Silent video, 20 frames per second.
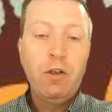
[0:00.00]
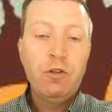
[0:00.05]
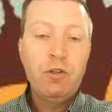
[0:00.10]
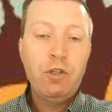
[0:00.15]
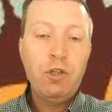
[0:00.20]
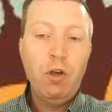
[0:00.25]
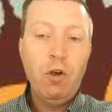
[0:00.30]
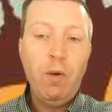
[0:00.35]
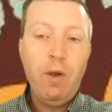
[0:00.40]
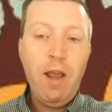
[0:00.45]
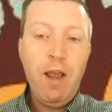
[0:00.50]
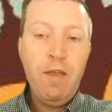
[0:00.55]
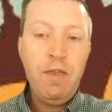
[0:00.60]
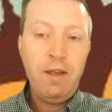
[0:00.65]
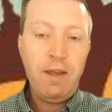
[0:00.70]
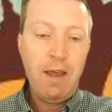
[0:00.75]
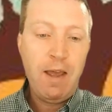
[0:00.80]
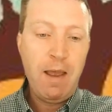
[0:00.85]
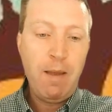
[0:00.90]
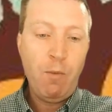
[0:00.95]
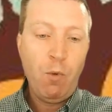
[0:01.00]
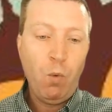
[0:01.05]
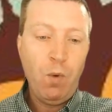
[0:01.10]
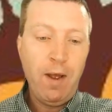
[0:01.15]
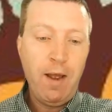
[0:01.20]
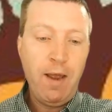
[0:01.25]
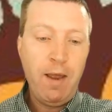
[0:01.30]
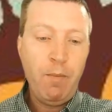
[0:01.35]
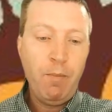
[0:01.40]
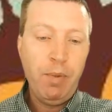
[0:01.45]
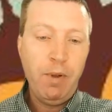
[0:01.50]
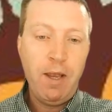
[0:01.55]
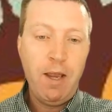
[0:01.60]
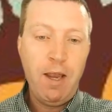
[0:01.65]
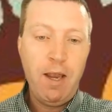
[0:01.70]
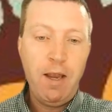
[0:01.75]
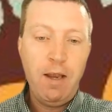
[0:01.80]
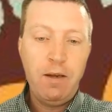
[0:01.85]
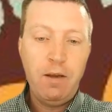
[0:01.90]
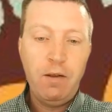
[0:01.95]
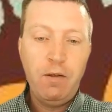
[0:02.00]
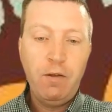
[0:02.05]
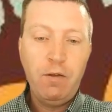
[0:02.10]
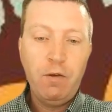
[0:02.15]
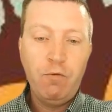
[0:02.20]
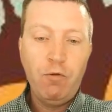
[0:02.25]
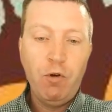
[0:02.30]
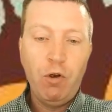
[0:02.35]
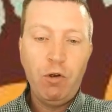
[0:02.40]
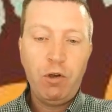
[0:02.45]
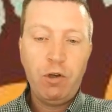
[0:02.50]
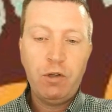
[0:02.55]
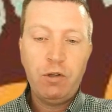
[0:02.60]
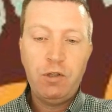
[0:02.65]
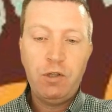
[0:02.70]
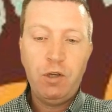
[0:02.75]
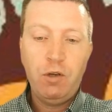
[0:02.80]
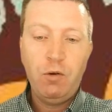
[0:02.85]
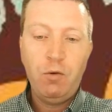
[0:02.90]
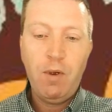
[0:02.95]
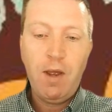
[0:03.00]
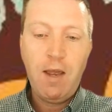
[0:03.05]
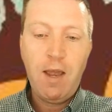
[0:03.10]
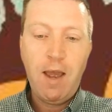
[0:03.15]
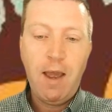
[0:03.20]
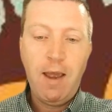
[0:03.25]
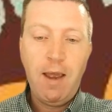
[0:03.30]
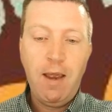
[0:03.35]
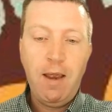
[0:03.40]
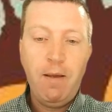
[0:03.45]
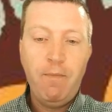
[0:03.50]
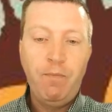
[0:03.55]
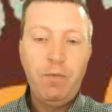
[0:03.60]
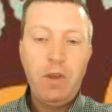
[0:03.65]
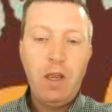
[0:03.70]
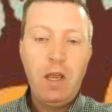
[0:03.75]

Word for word: So in the game, White played the rook to a8.